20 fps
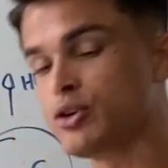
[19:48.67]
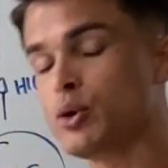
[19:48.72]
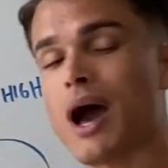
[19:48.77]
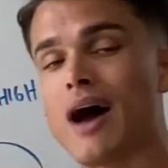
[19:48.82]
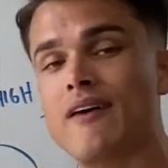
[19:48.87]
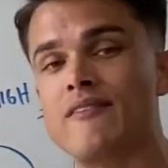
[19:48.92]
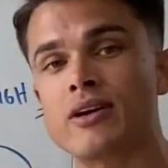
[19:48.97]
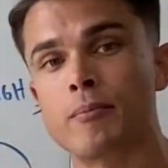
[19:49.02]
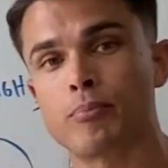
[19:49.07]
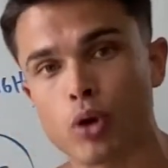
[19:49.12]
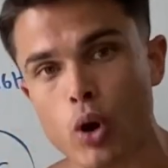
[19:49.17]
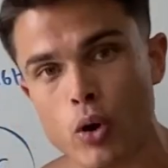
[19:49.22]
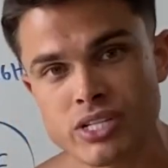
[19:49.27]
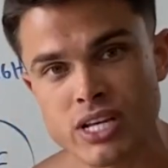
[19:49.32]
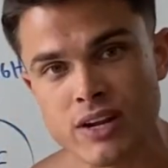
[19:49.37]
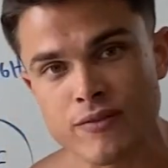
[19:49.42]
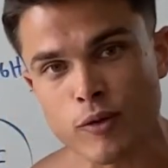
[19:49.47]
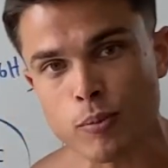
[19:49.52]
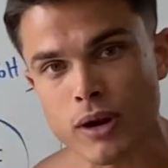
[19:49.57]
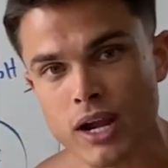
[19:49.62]
having protein
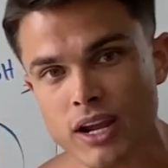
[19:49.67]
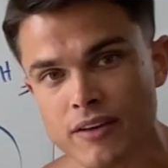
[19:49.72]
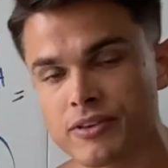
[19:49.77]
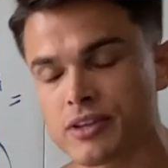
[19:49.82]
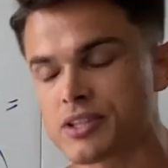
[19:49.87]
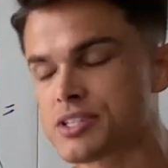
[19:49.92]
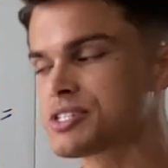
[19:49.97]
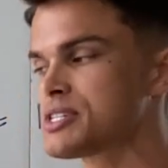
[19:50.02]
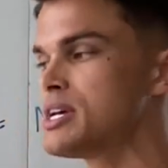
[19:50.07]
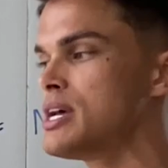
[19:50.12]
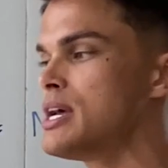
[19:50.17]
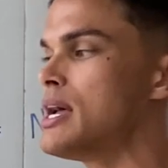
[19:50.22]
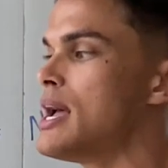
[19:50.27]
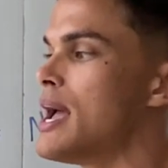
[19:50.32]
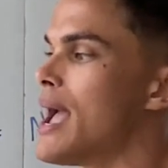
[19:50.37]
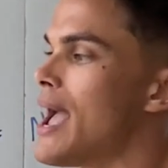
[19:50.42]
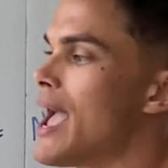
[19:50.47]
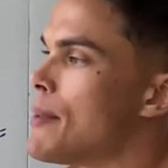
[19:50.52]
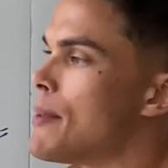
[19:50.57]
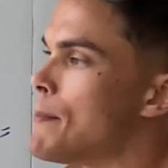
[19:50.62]
for breakfast,
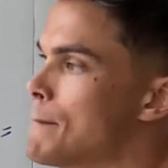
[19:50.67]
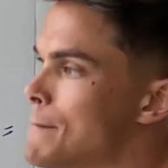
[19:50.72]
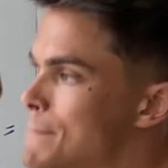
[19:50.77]
and